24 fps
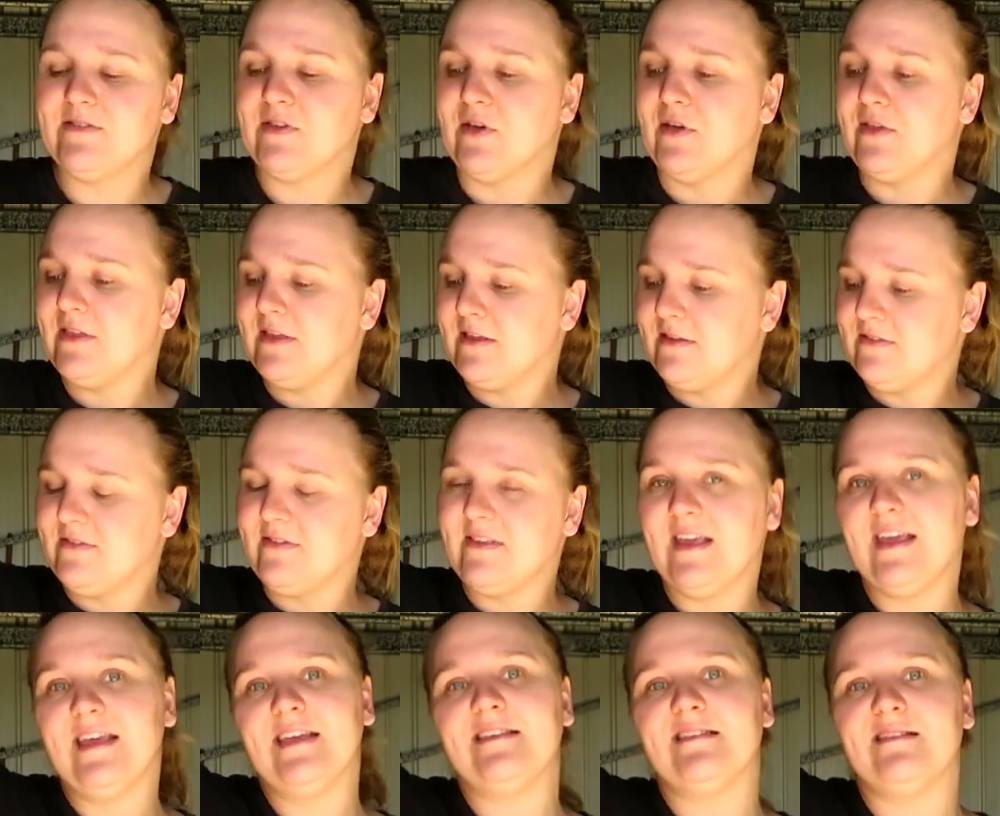So this
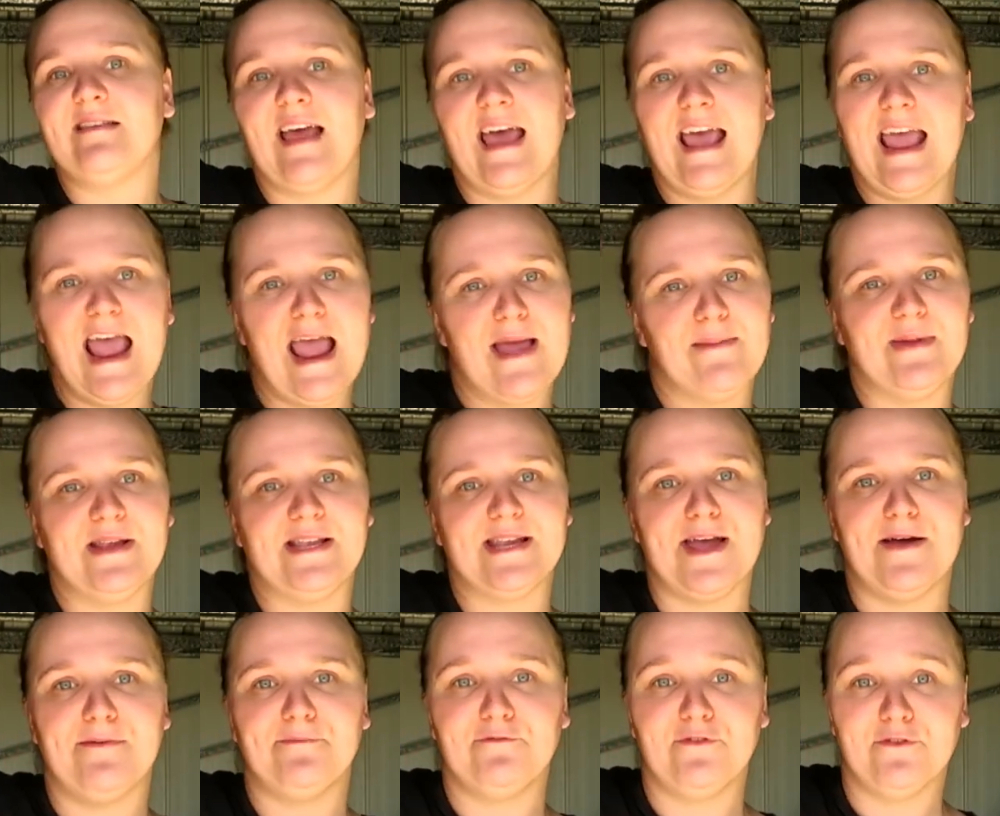is a
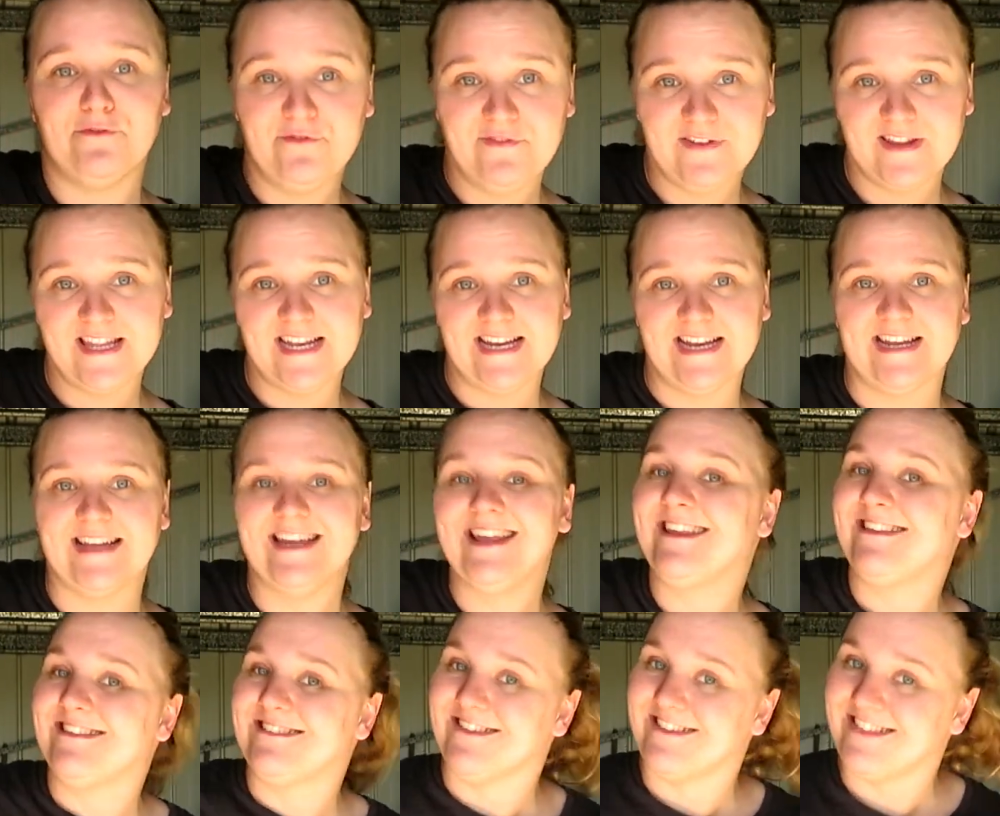hand-me-down from
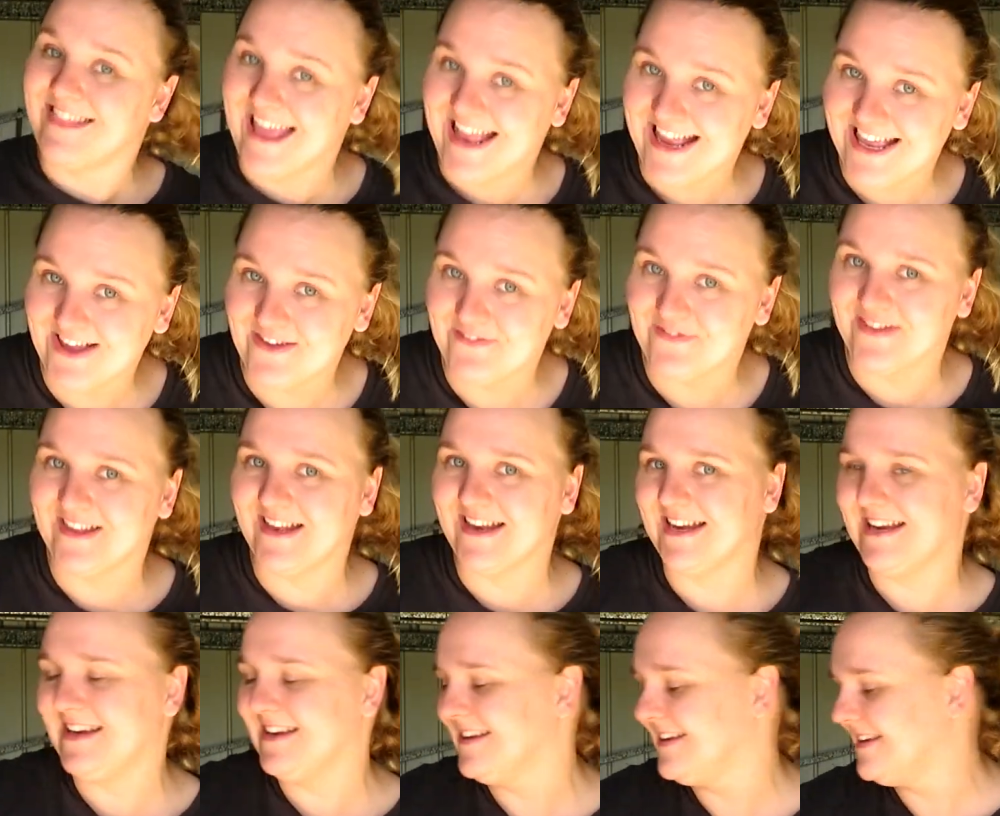Flinny. So thank you,
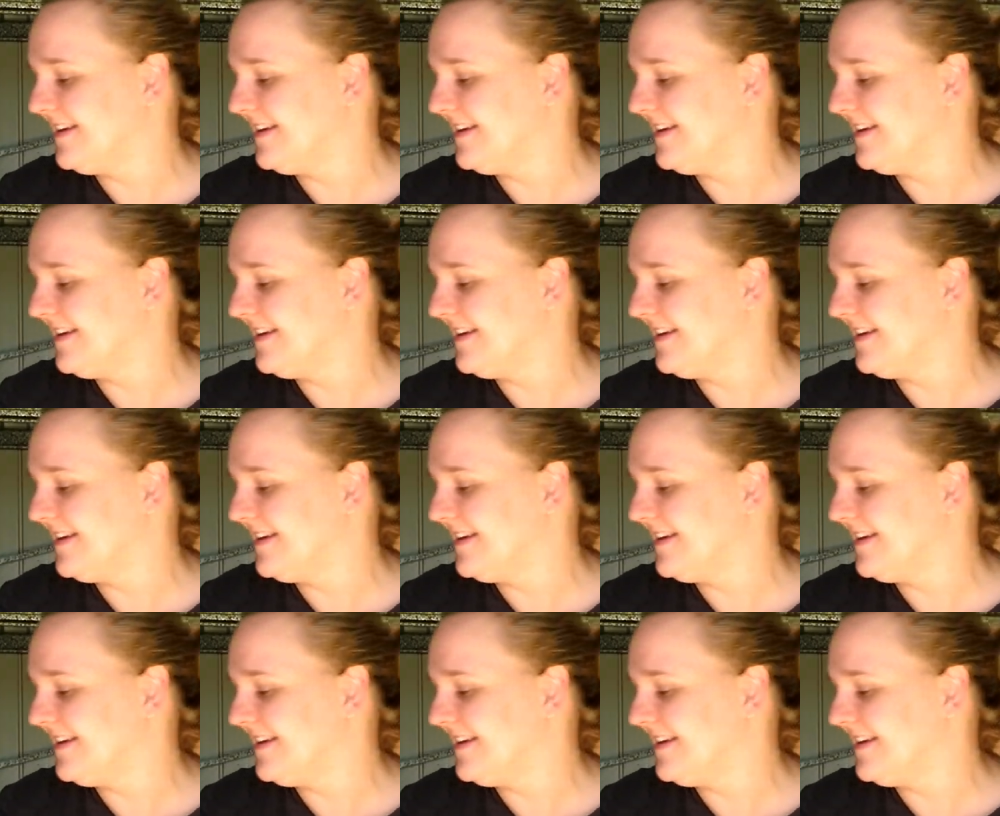Flinny.